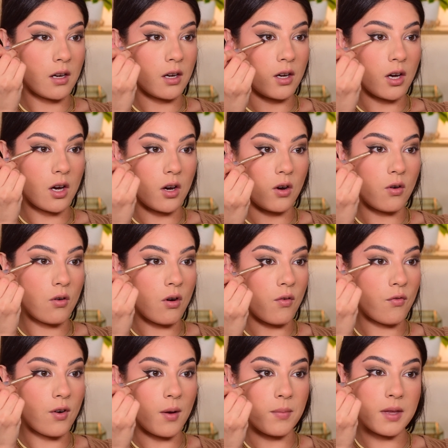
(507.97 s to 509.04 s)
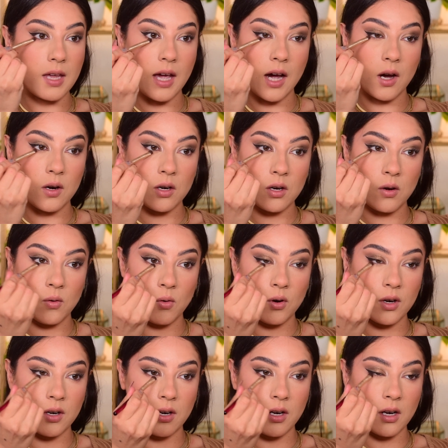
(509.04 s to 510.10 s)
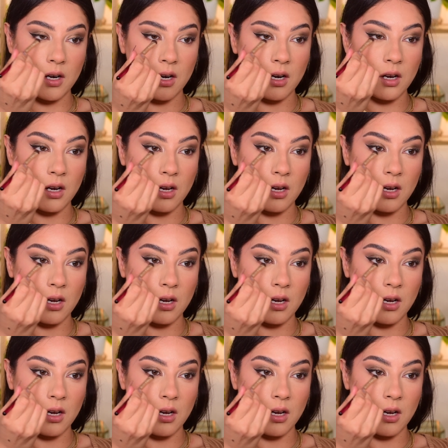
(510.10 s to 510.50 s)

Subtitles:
go from the outer corner